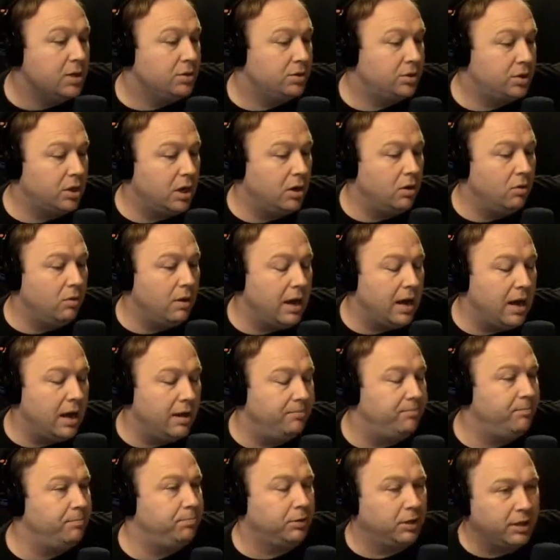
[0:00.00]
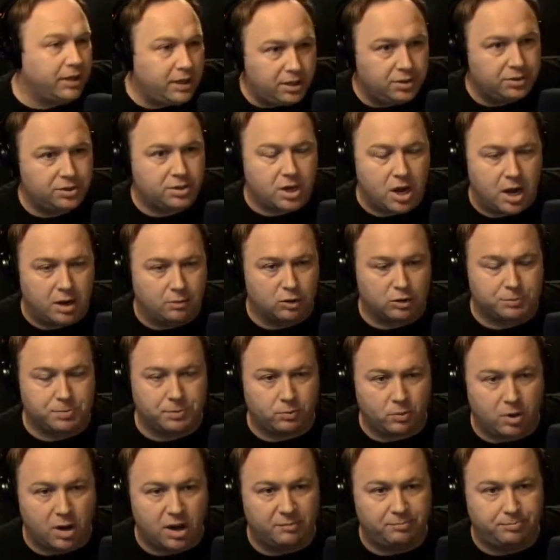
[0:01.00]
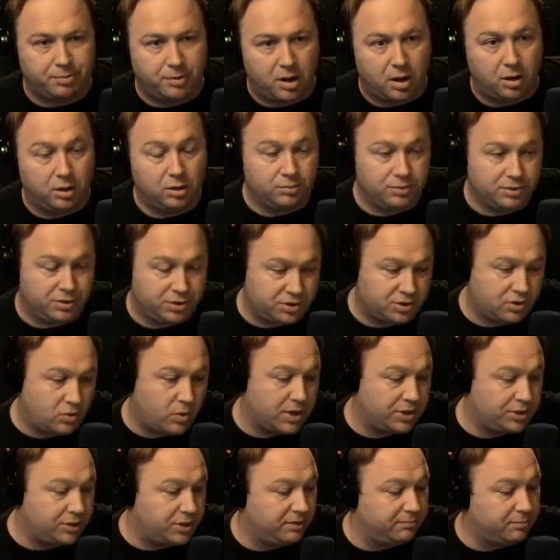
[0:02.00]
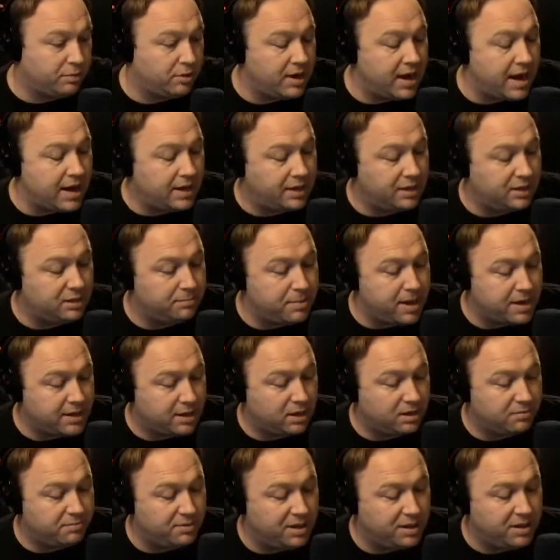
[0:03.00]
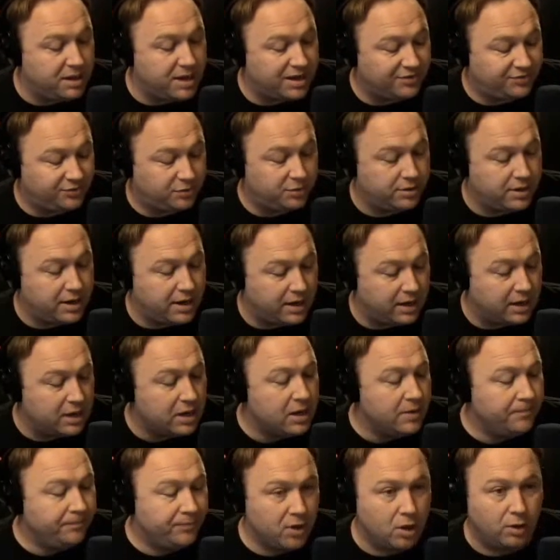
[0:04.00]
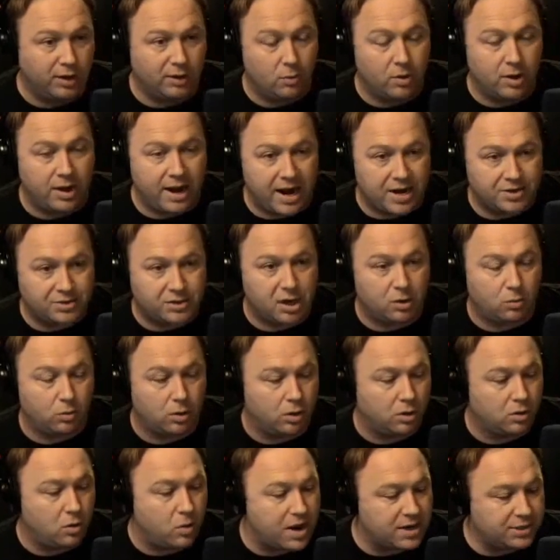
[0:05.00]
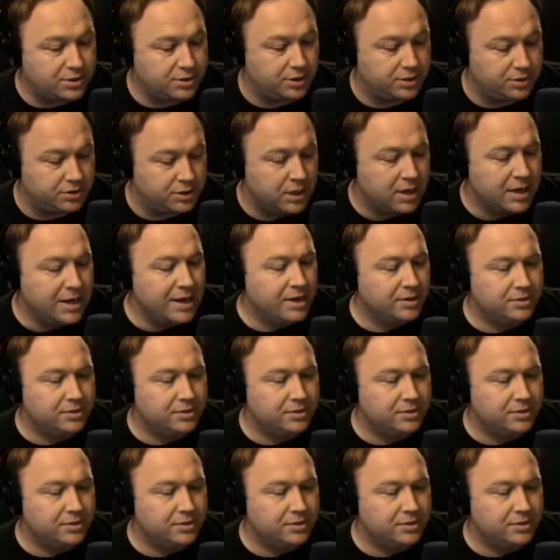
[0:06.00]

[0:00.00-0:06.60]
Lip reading: So please, Congressman Ron Paul, who was just questioning Bernanke in the Banking Committee yesterday, the only one asking real questions,